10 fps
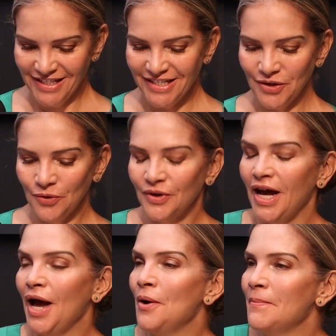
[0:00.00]
So
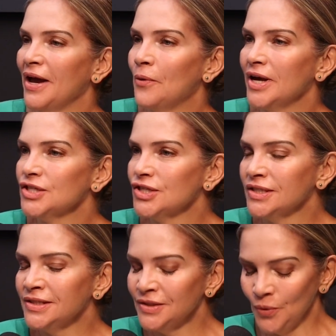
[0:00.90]
my
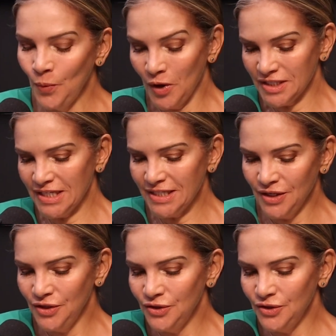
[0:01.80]
question was,